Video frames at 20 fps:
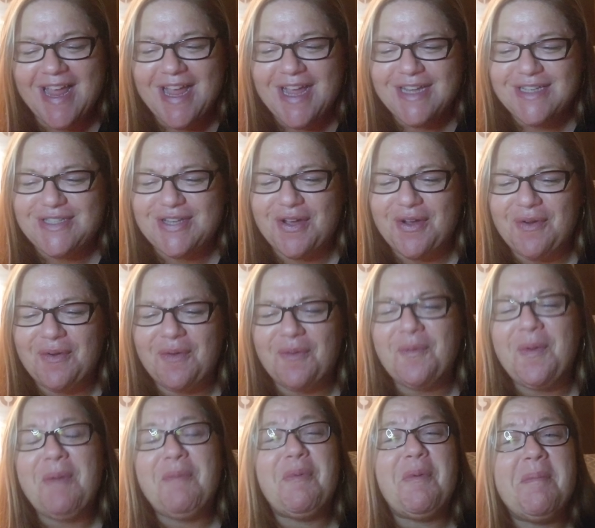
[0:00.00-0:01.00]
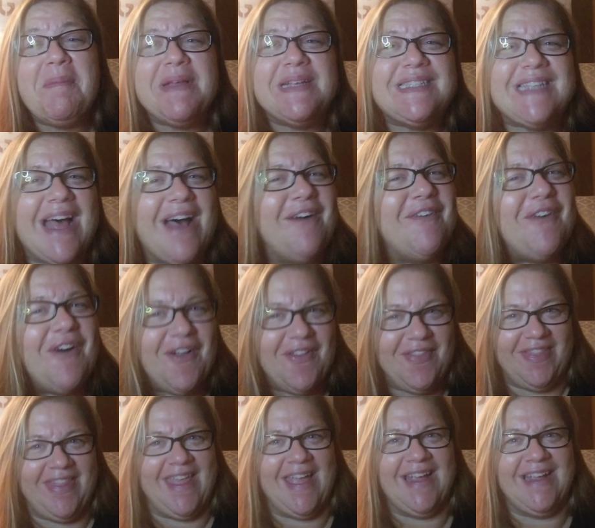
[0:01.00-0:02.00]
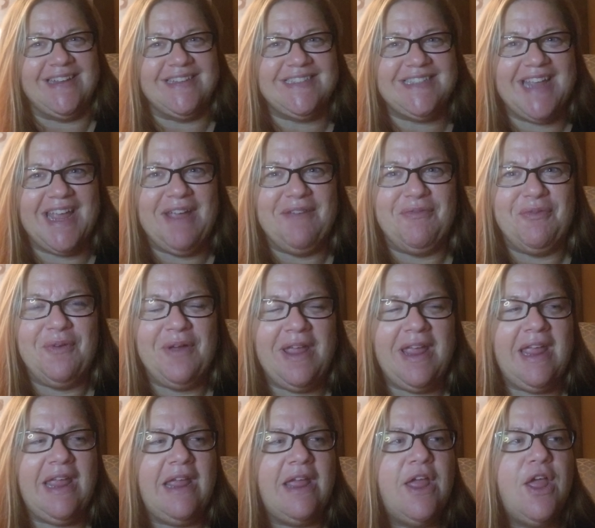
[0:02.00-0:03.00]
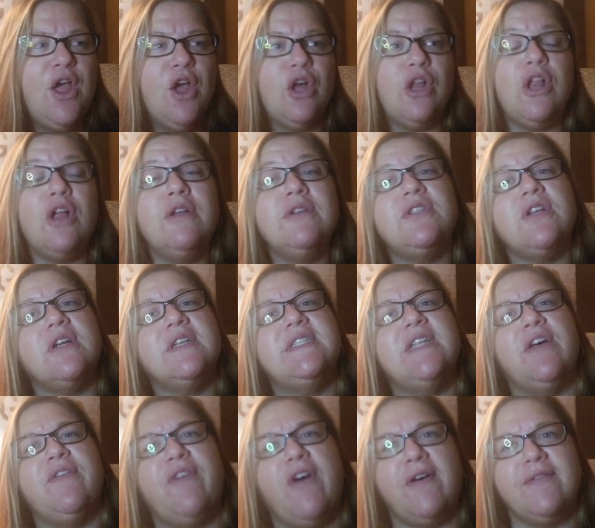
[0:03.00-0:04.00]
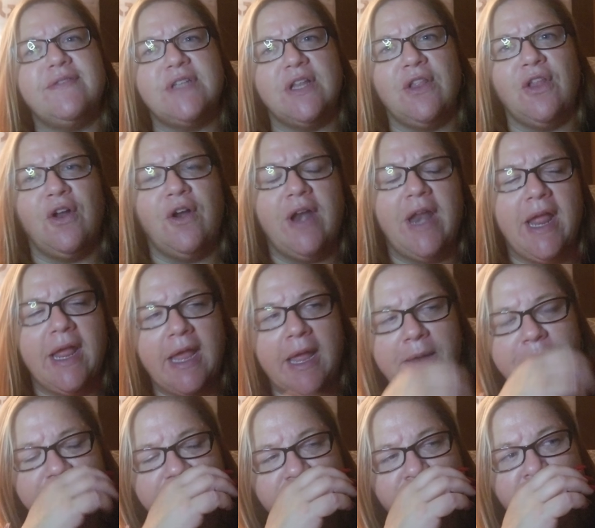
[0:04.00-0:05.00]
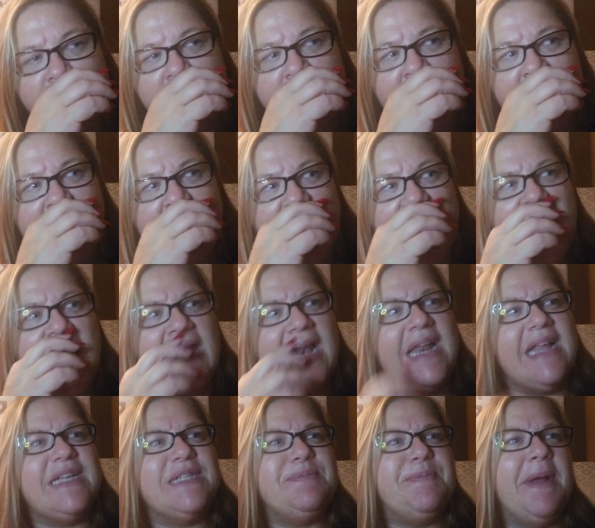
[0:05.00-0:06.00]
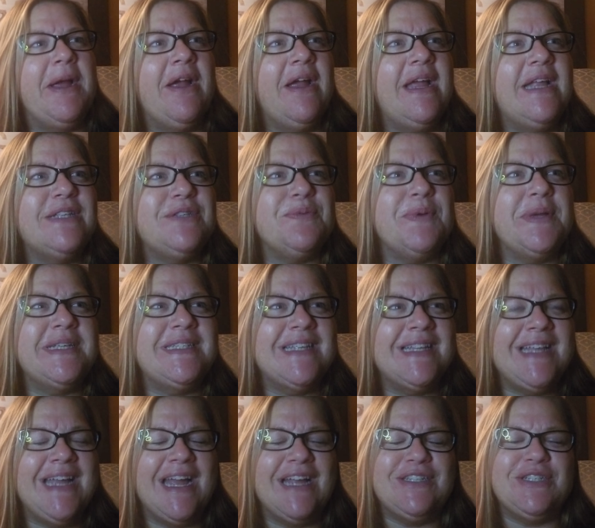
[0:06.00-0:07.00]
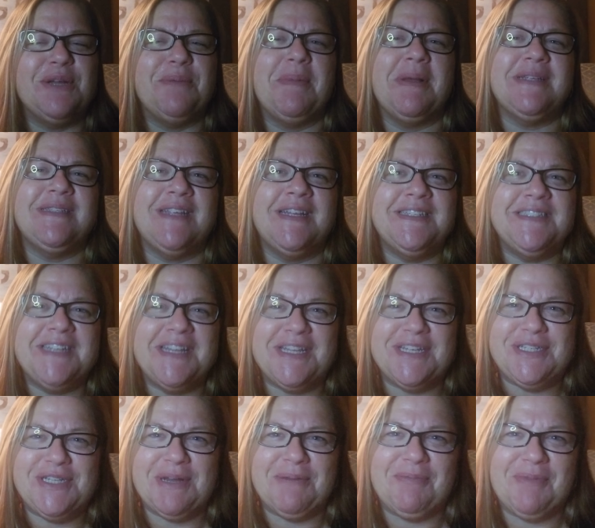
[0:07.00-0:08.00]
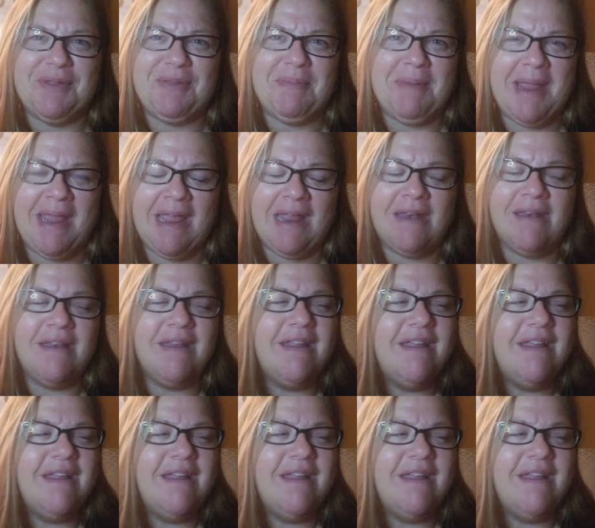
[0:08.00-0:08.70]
So we will miss out on things if we close ourselves off to learning. And I had an experience recently. I took my son to the gym with me and